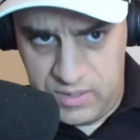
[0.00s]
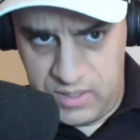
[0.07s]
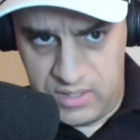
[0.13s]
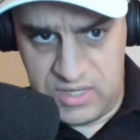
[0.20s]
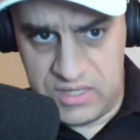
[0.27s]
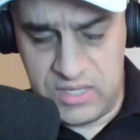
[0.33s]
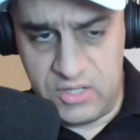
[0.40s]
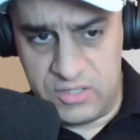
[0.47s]

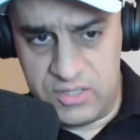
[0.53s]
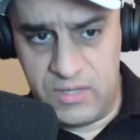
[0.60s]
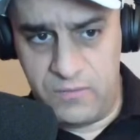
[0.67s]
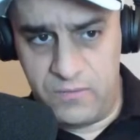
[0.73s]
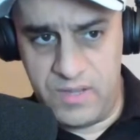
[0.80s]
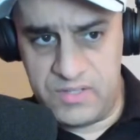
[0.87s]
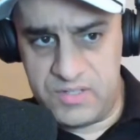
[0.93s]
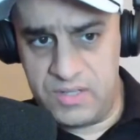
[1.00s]
because I think your
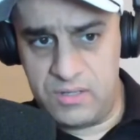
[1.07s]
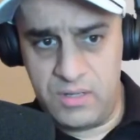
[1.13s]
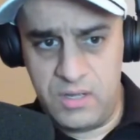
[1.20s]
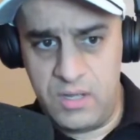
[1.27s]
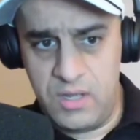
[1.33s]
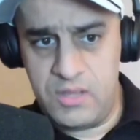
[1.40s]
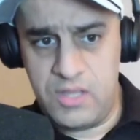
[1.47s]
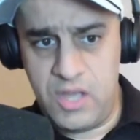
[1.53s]
defense and
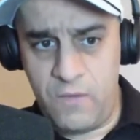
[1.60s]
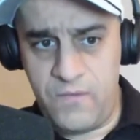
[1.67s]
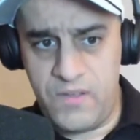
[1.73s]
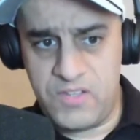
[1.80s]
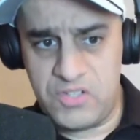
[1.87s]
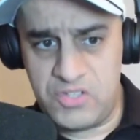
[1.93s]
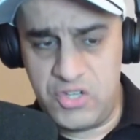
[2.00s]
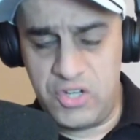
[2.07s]
the
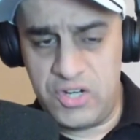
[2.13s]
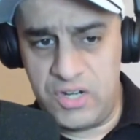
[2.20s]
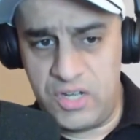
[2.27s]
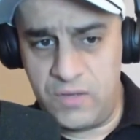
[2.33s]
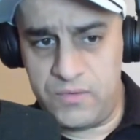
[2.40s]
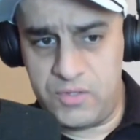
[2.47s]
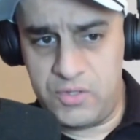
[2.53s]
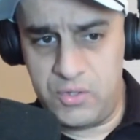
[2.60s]
offense is good
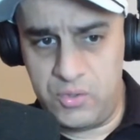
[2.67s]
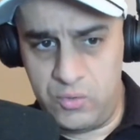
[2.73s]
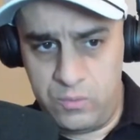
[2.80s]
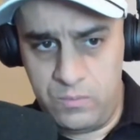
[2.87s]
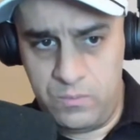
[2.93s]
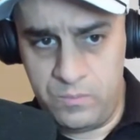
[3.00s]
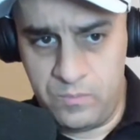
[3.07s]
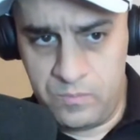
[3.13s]
enough to